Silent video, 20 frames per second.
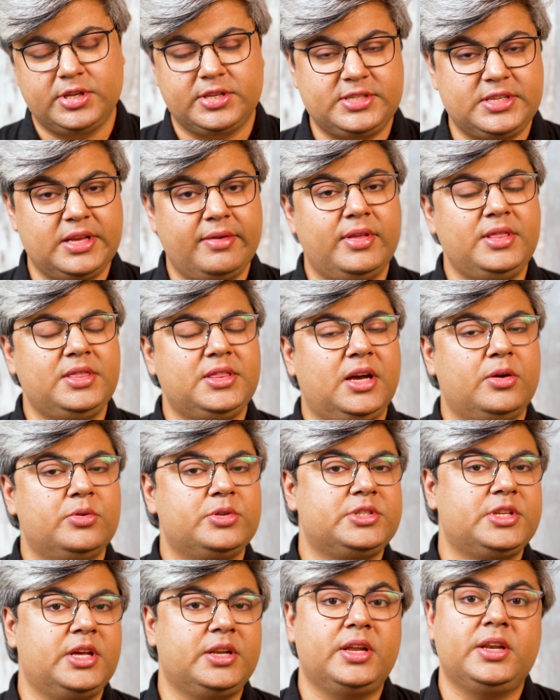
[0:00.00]
A 7th
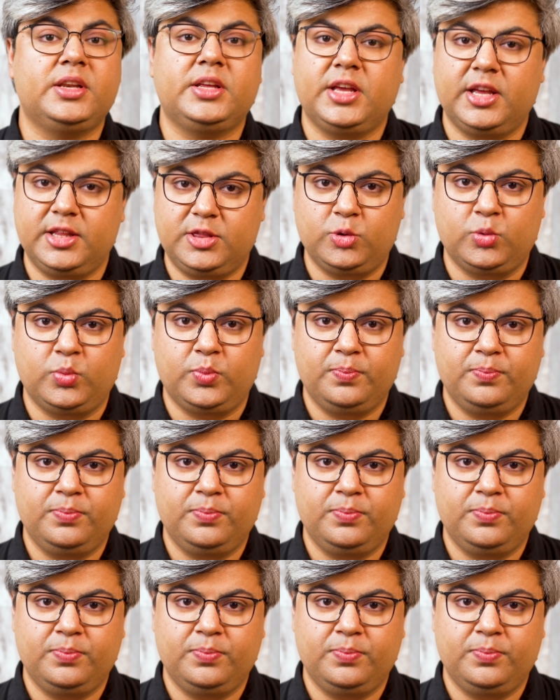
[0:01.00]
house Sun and Ketu